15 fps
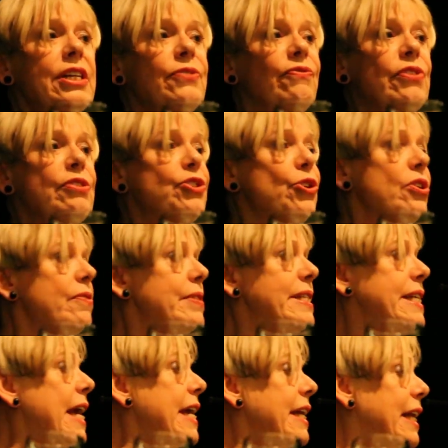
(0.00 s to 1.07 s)
is for sort of
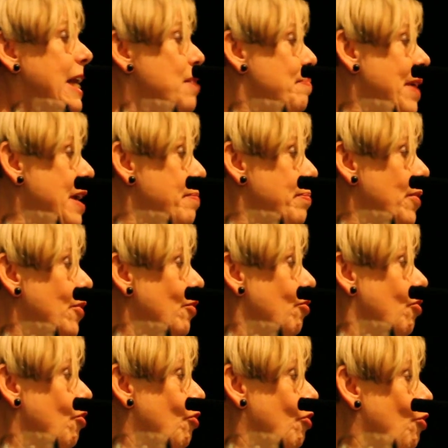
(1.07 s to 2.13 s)
saintly
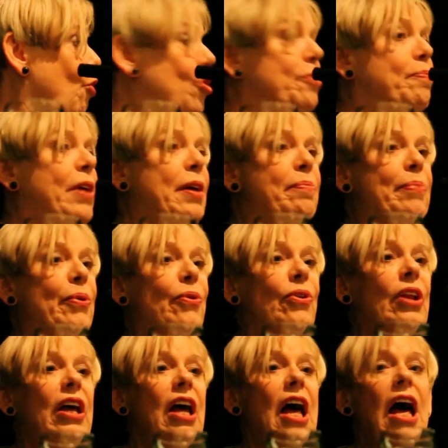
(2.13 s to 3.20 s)
people, good
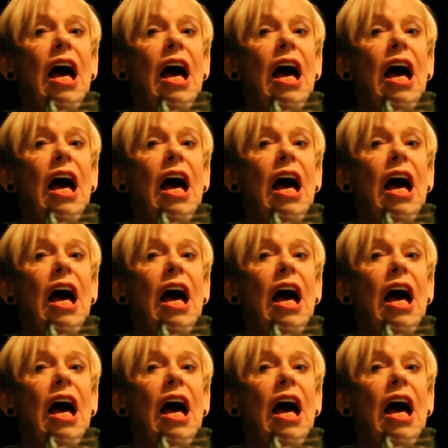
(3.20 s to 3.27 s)
people.